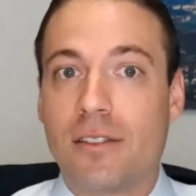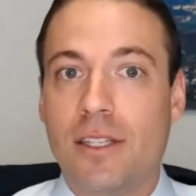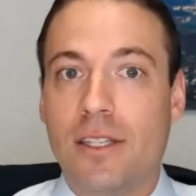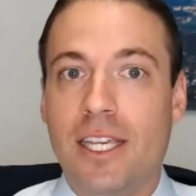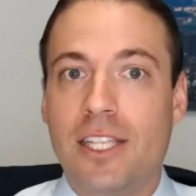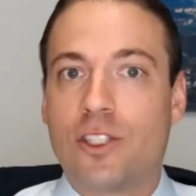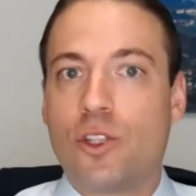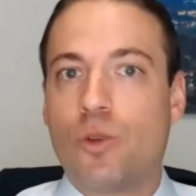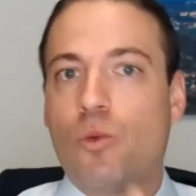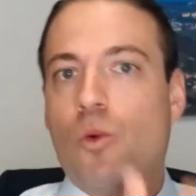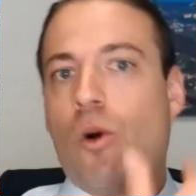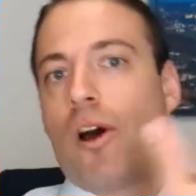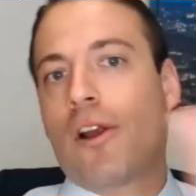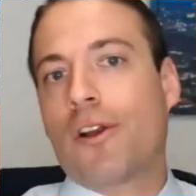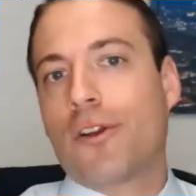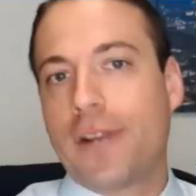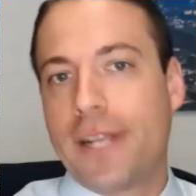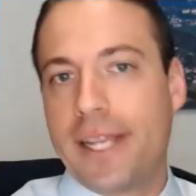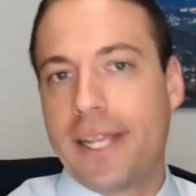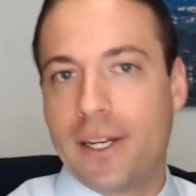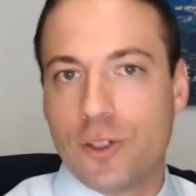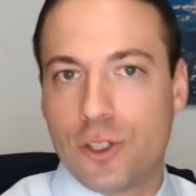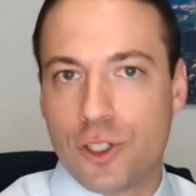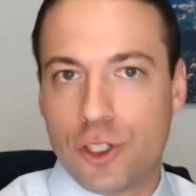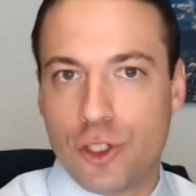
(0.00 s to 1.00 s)
Is the water
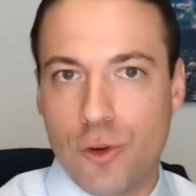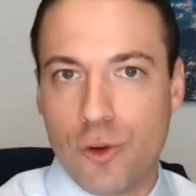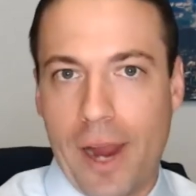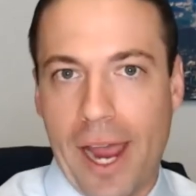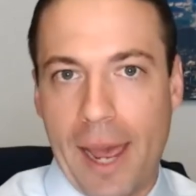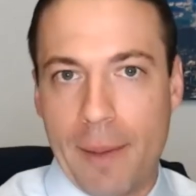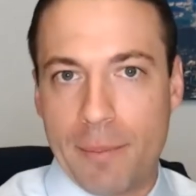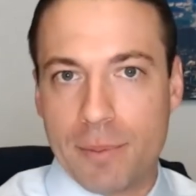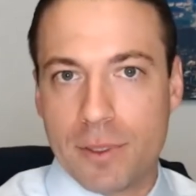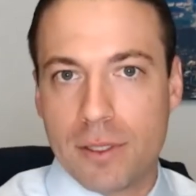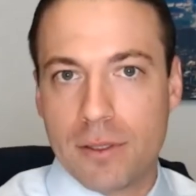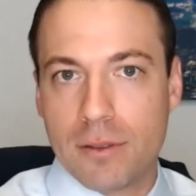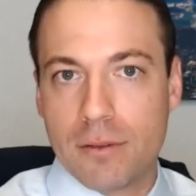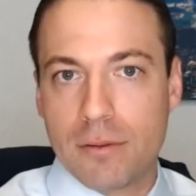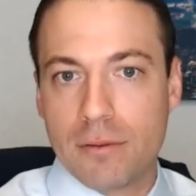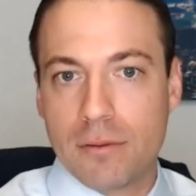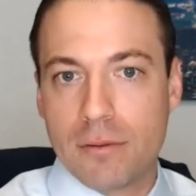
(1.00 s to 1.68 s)
heater strapped,